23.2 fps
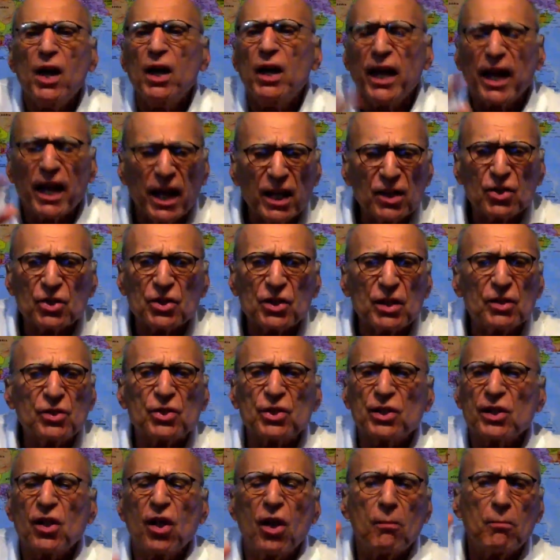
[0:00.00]
Instant
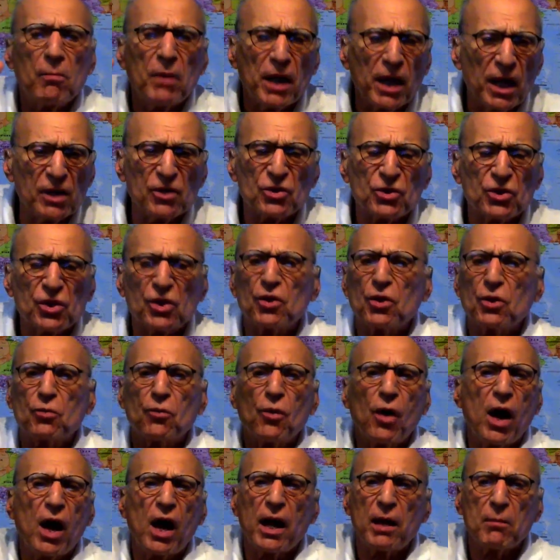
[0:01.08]
slum, instant
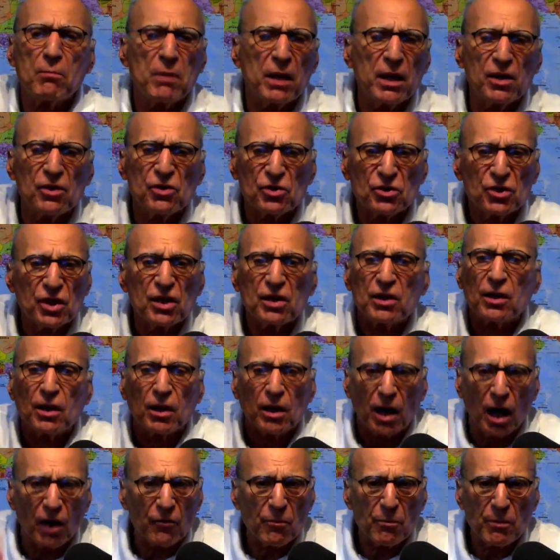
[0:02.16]
crime, instant
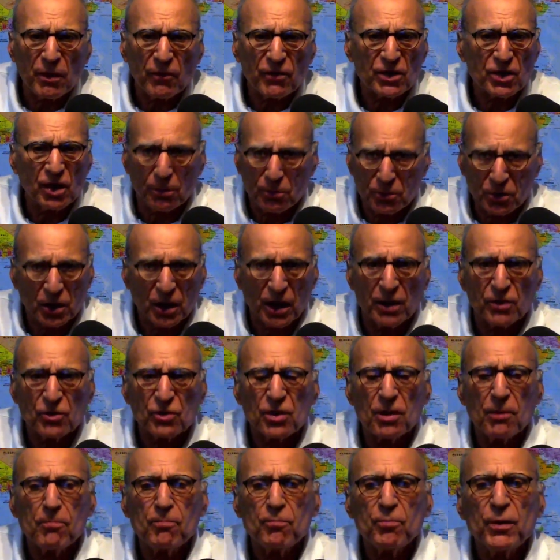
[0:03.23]
government subsidies.
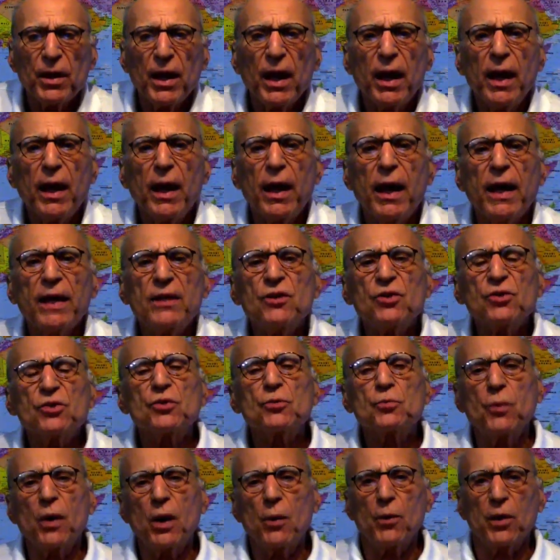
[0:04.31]
And this
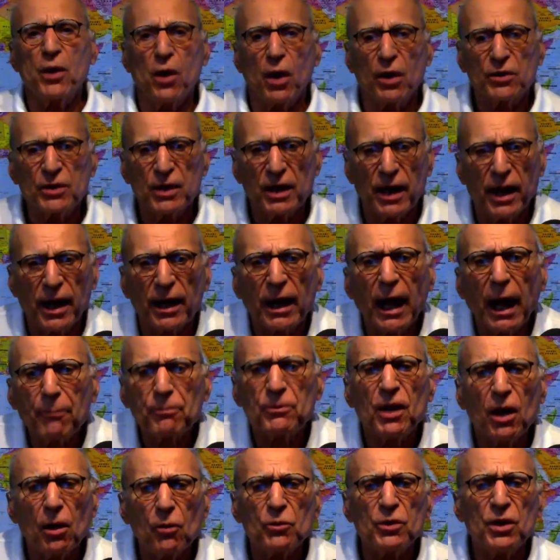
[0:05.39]
is where we are today. I'm
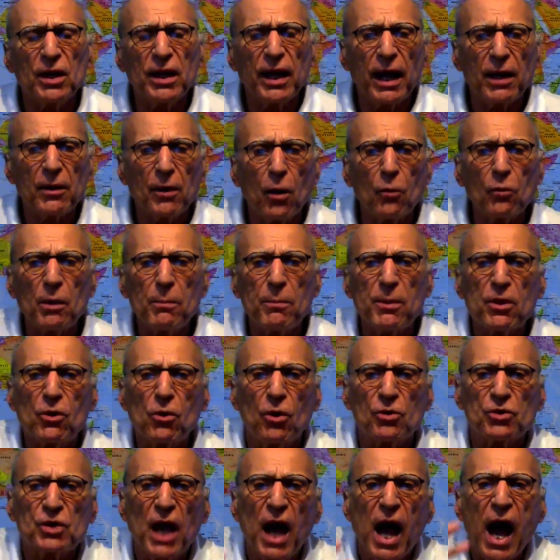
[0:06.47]
telling you that only
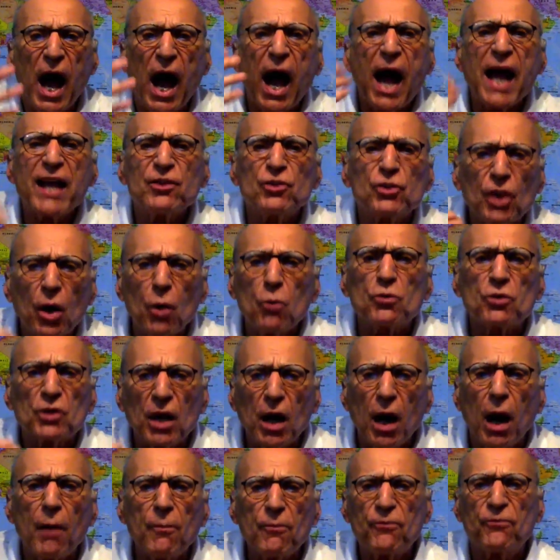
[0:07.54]
because I don't
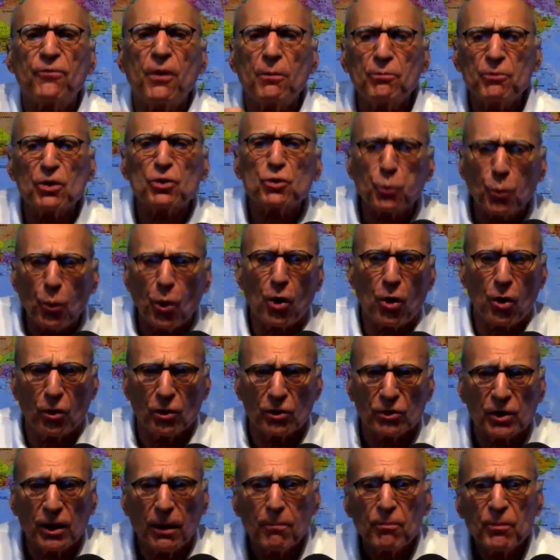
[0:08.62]
come from this
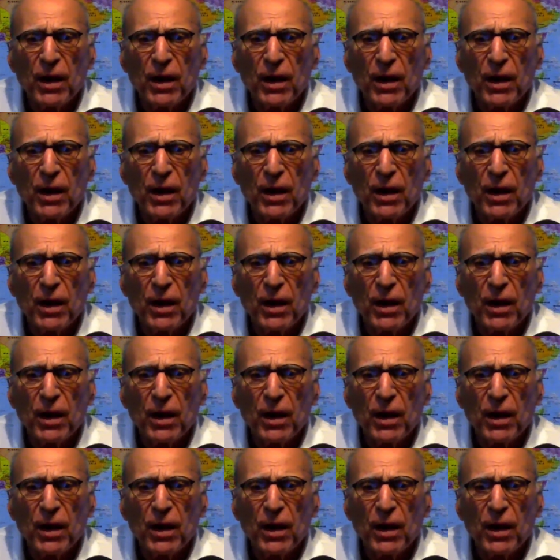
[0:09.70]
world.